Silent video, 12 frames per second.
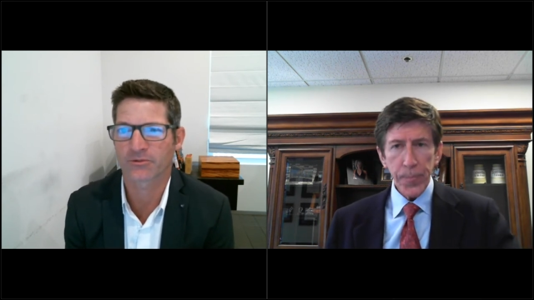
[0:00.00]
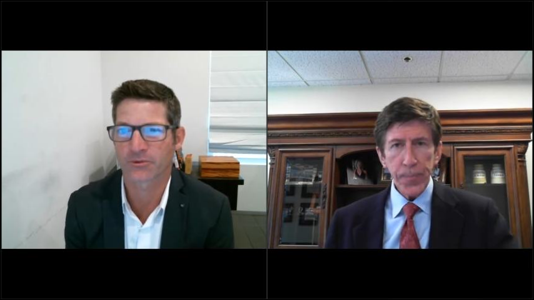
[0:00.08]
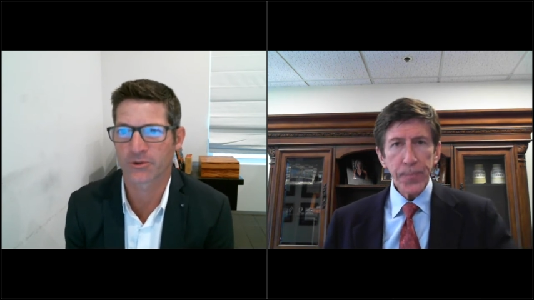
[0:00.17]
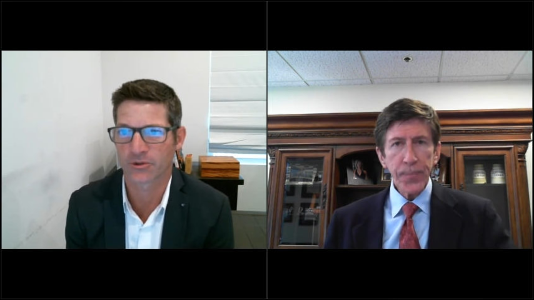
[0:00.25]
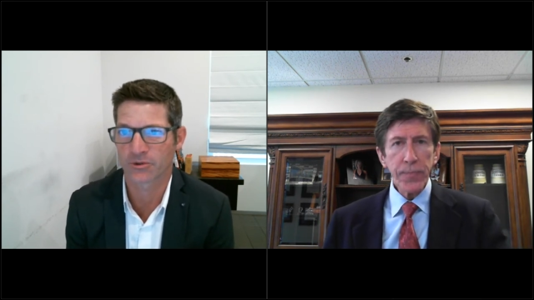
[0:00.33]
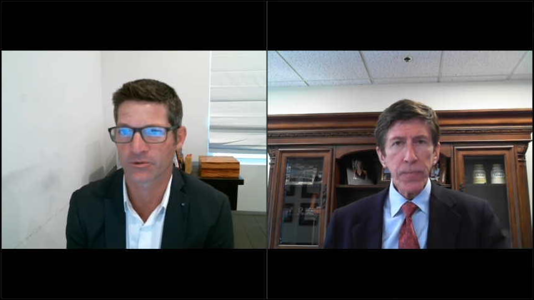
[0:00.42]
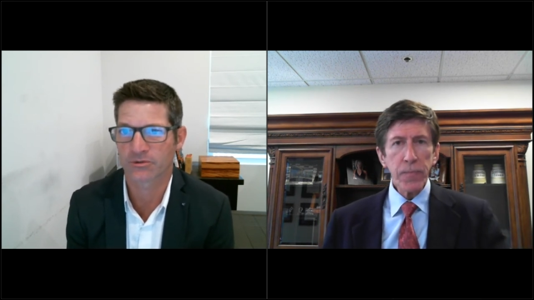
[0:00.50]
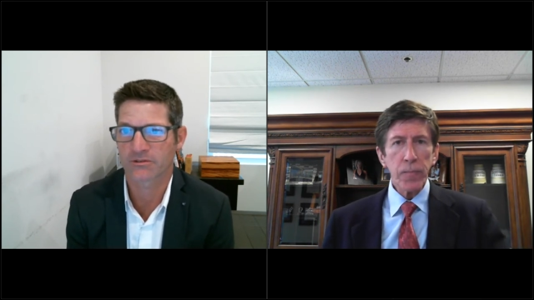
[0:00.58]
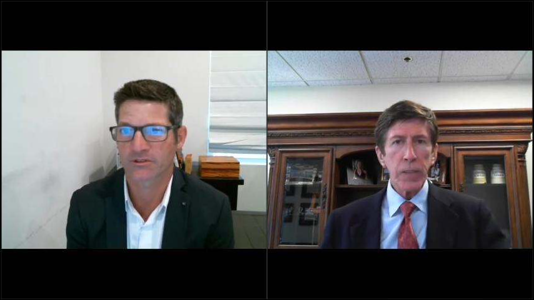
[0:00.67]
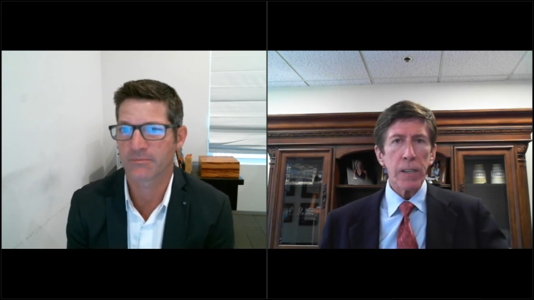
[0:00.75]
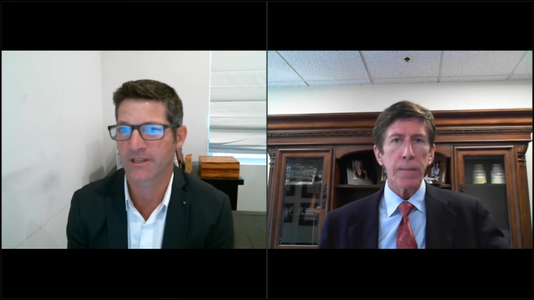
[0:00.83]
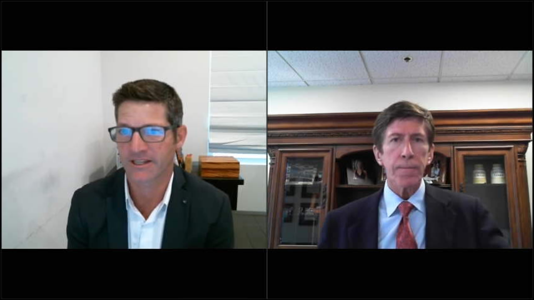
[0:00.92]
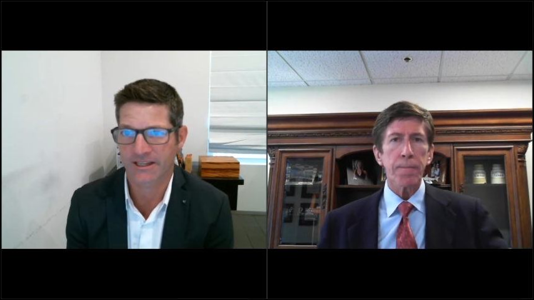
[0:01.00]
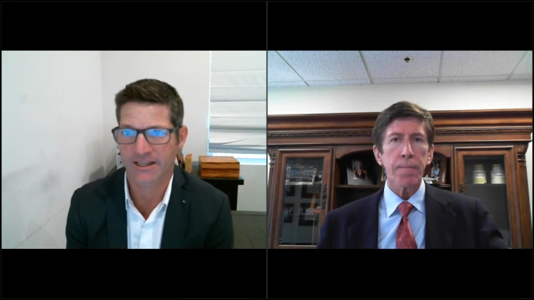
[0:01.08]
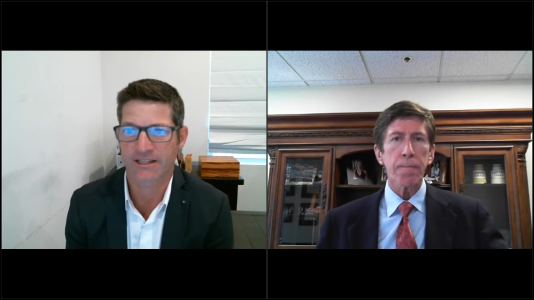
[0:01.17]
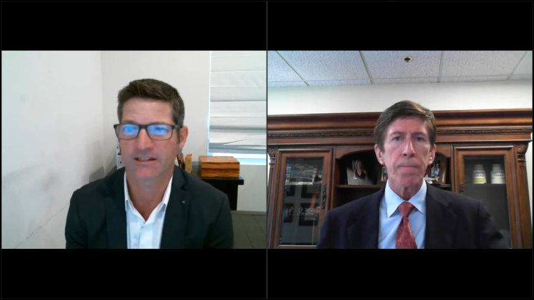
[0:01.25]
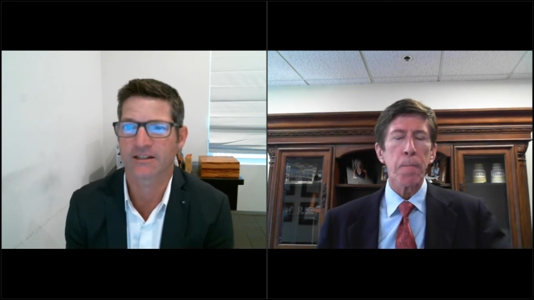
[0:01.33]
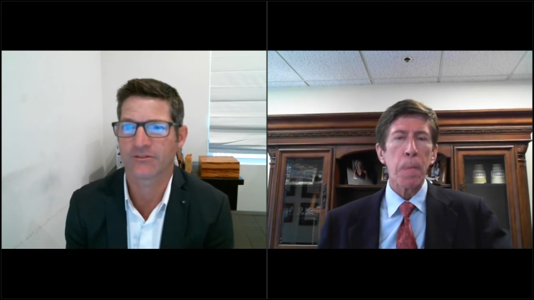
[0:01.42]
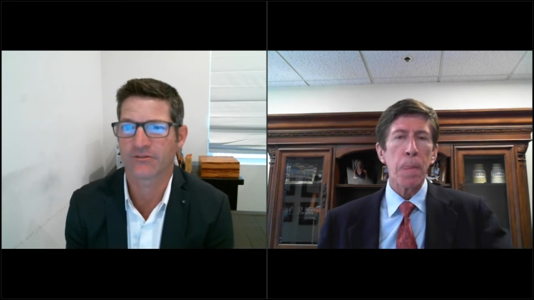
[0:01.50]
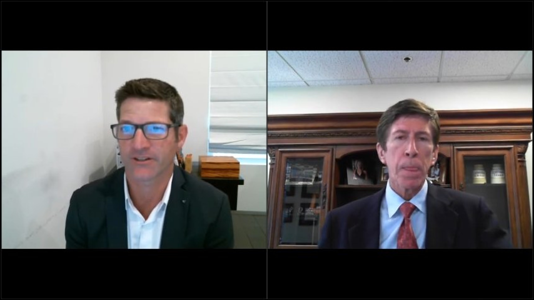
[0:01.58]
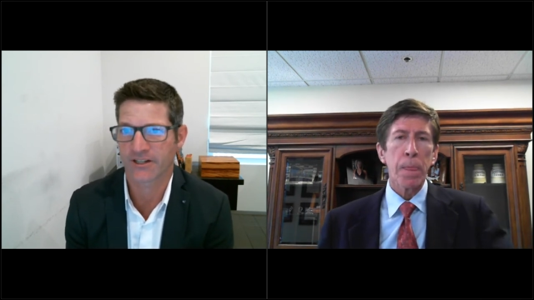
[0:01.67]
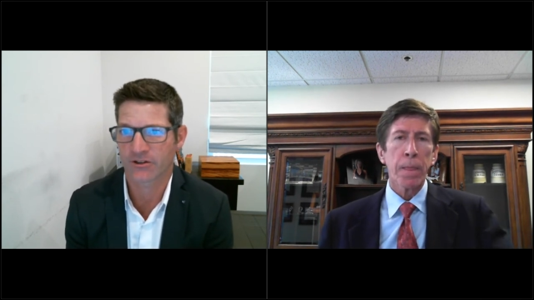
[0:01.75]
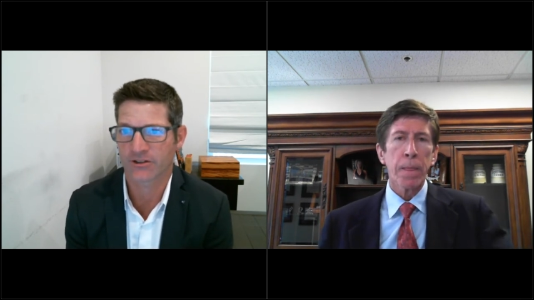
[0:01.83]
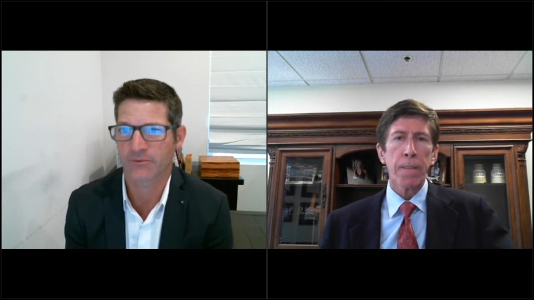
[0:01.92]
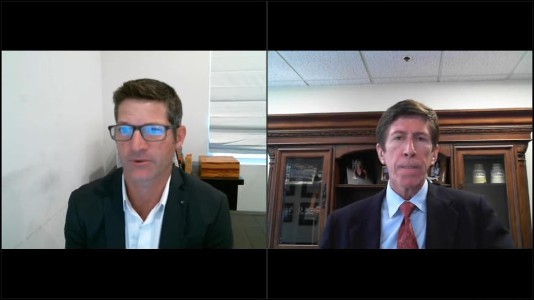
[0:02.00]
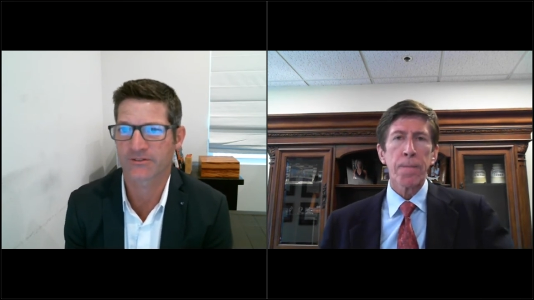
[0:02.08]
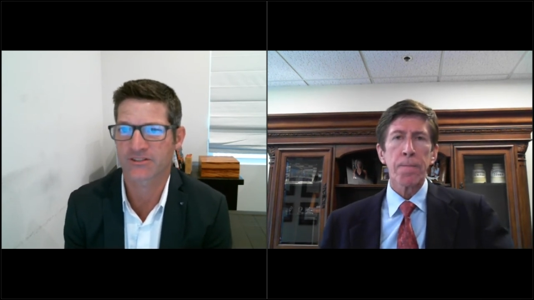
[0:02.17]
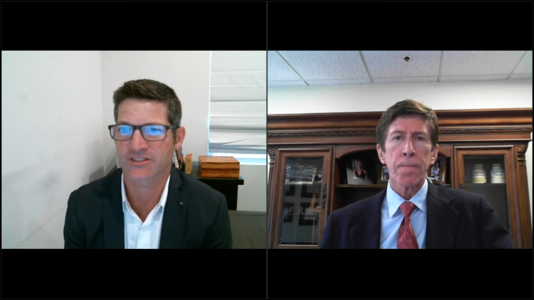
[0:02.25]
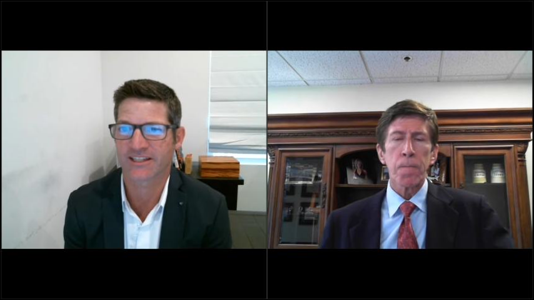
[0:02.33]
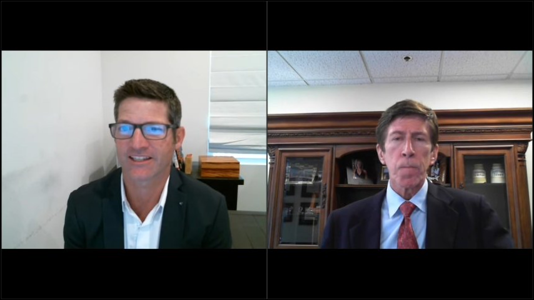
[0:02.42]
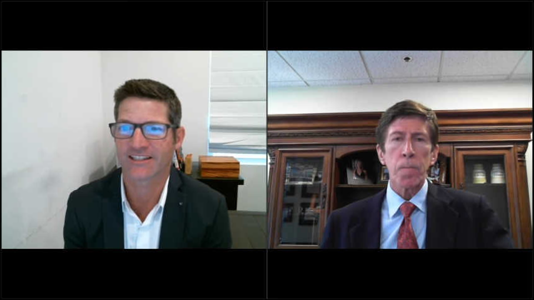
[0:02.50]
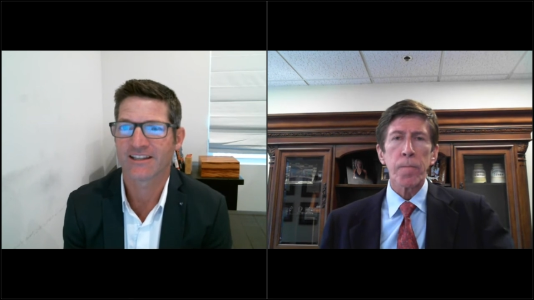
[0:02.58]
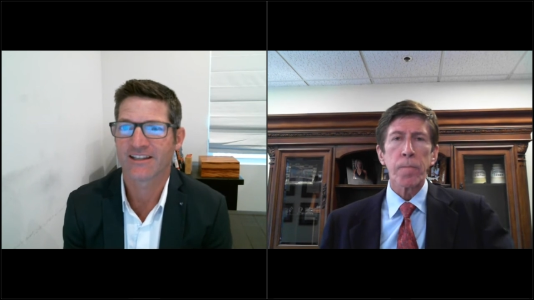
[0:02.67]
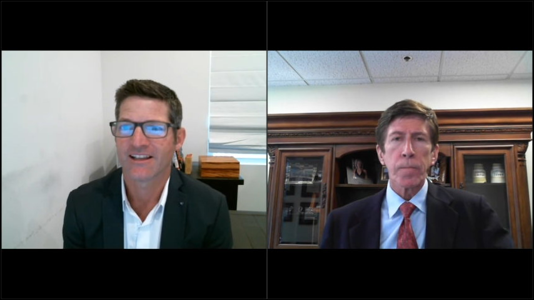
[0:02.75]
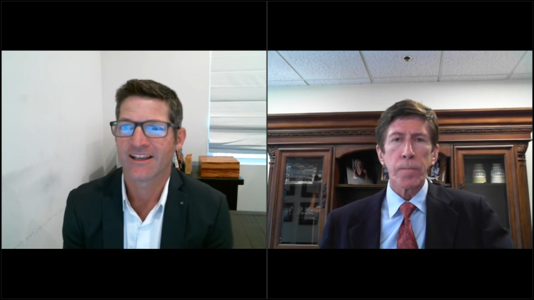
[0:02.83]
Speaker 1: through the media and, and video that we've seen.